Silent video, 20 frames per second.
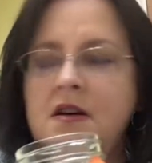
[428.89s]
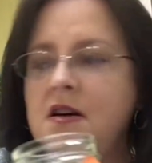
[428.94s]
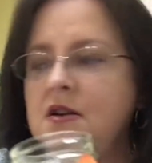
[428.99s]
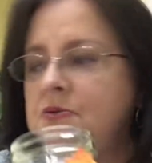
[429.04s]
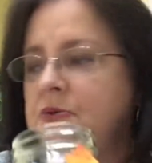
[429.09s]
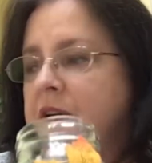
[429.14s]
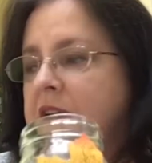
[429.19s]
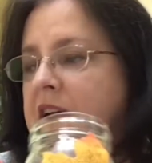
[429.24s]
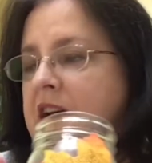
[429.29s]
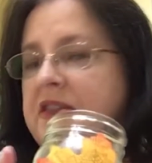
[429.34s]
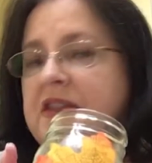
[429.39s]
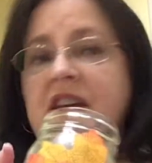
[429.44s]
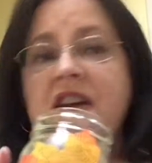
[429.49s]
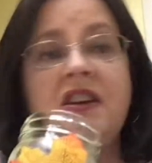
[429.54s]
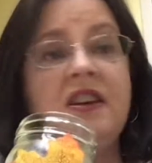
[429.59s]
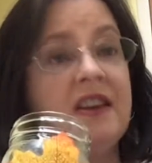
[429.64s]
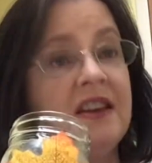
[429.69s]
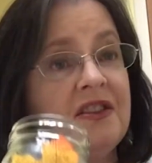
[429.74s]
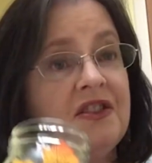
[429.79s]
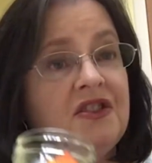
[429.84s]
Okay, I think
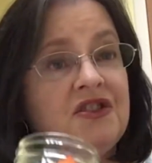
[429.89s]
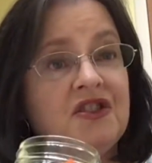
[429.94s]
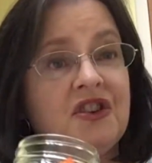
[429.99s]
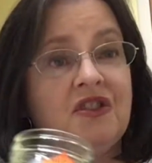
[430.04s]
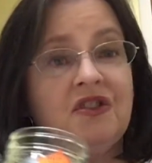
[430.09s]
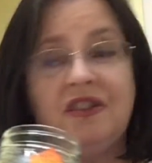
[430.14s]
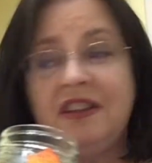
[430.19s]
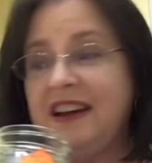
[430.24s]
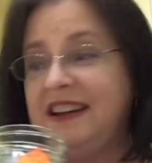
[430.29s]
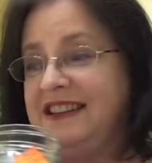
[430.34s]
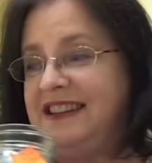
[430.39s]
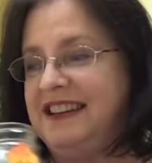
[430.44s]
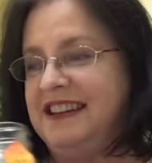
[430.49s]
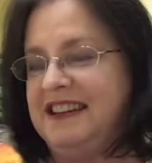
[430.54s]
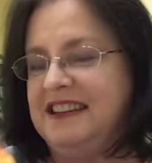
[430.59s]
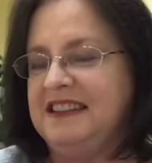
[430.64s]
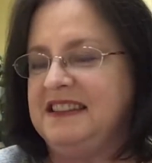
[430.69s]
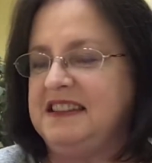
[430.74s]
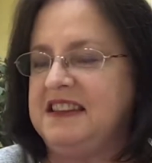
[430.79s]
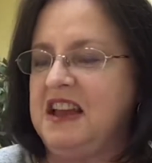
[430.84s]
you get the general
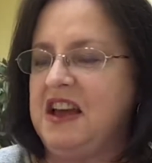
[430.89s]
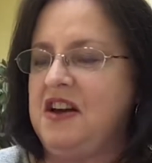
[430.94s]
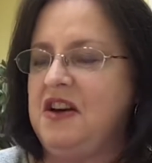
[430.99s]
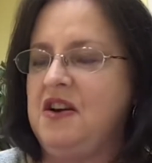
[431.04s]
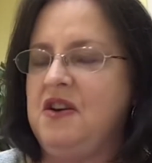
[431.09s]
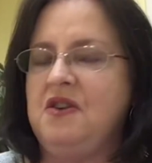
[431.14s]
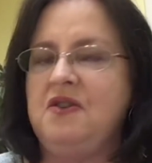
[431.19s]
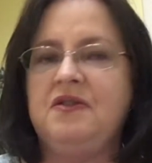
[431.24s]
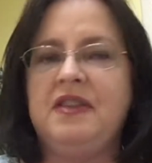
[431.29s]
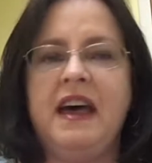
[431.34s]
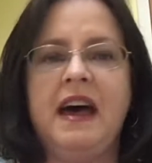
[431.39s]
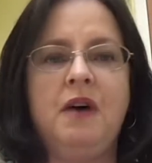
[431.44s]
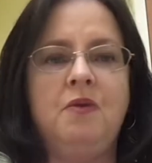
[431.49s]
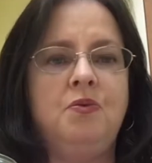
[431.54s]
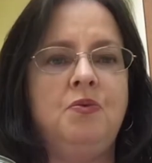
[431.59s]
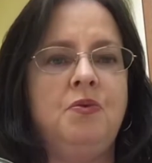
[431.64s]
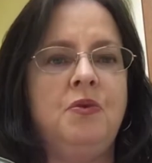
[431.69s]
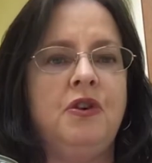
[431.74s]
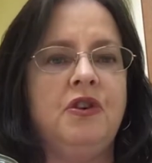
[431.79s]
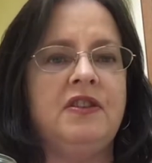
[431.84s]
idea. So that
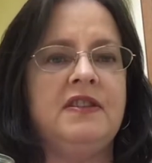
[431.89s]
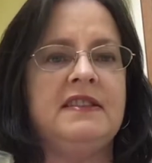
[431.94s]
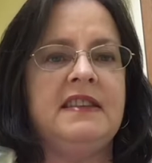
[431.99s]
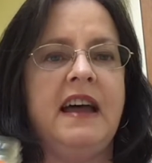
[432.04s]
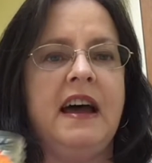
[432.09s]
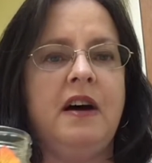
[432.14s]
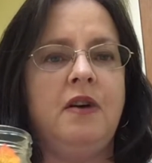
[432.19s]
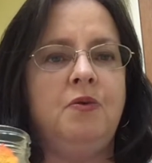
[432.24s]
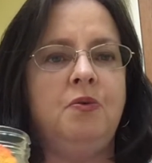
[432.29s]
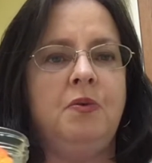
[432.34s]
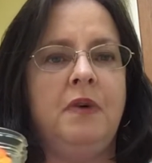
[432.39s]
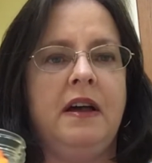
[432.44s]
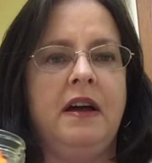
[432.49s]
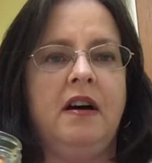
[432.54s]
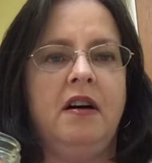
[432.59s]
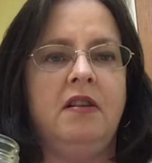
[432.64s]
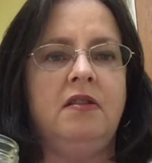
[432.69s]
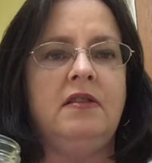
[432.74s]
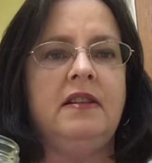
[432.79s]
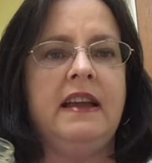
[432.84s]
works out
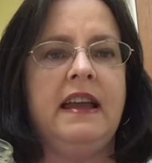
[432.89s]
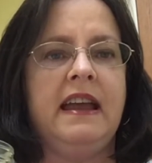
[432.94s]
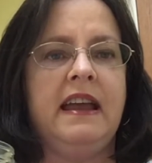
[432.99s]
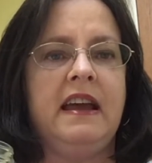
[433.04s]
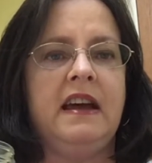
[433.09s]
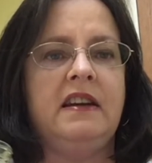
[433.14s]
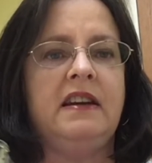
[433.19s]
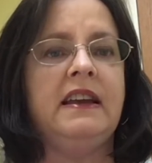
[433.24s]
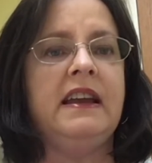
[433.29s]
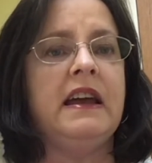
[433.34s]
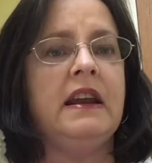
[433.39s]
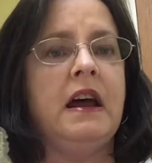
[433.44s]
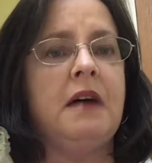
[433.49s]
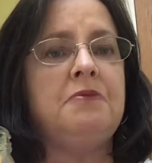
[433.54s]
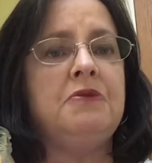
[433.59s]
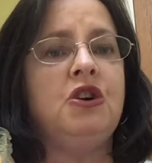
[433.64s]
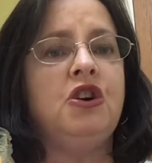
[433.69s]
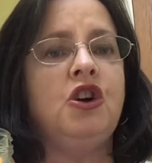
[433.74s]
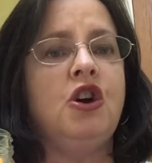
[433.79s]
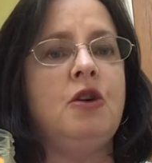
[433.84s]
well. And again, I'm
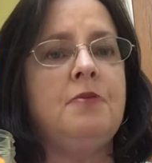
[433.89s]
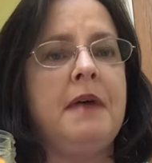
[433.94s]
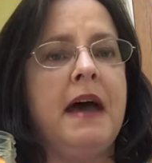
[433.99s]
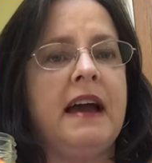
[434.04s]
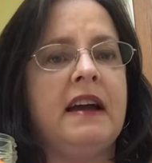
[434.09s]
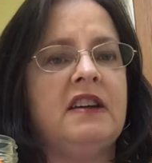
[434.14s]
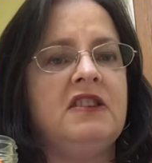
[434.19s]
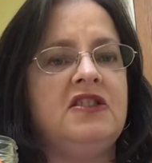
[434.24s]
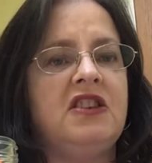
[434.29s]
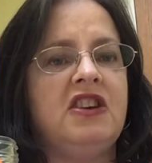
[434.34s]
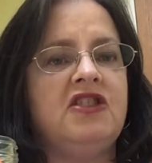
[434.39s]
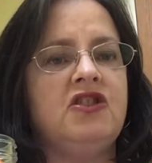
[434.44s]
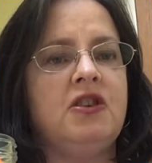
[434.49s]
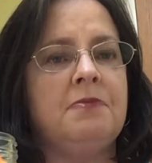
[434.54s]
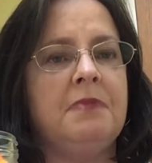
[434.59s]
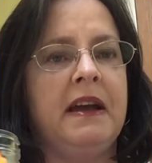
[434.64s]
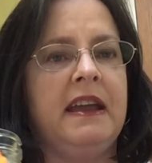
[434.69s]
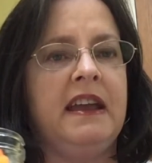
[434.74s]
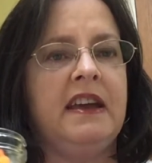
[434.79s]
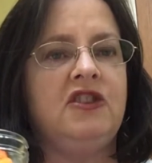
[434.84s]
going to go back and touch up
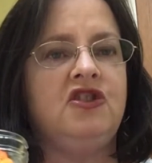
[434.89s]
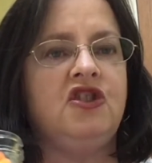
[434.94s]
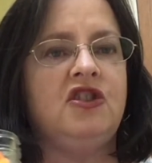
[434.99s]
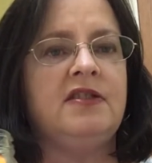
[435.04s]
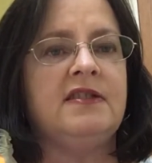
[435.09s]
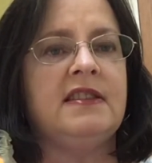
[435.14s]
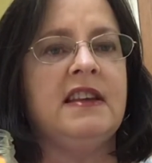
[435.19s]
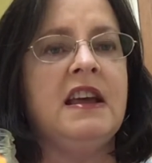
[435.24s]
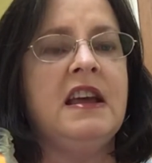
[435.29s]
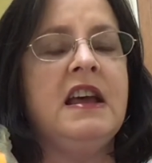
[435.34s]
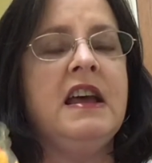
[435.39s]
my edges.